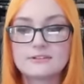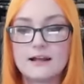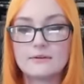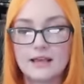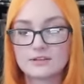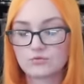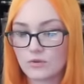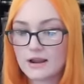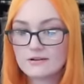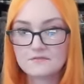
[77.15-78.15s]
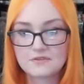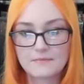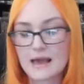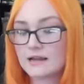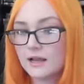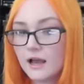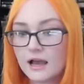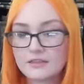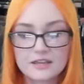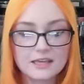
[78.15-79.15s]
Now, yes, right off the bat,
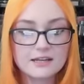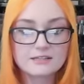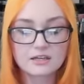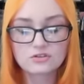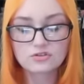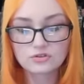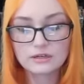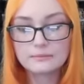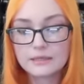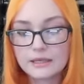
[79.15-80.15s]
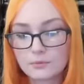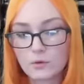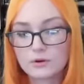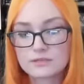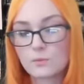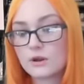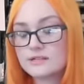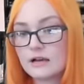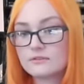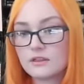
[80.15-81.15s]
I think it is extremely important to
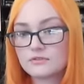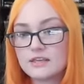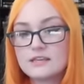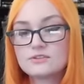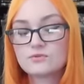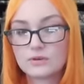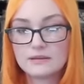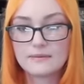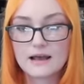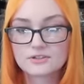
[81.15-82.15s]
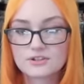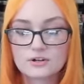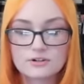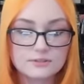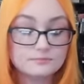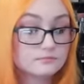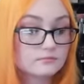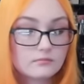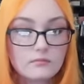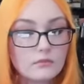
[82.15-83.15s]
point out that these remasters
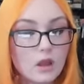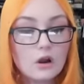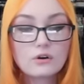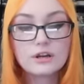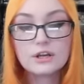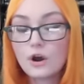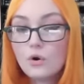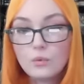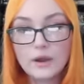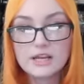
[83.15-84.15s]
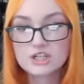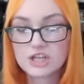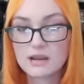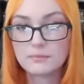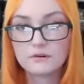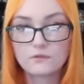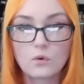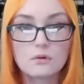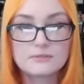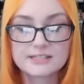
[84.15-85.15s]
are in no way, shape, or
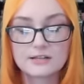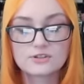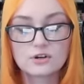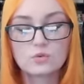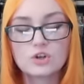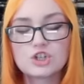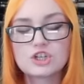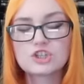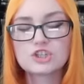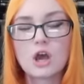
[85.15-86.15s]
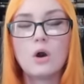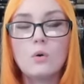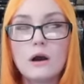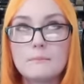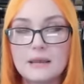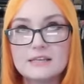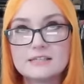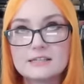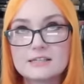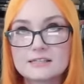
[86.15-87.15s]
form censored, which is so
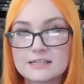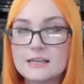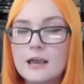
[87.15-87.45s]
amazing to see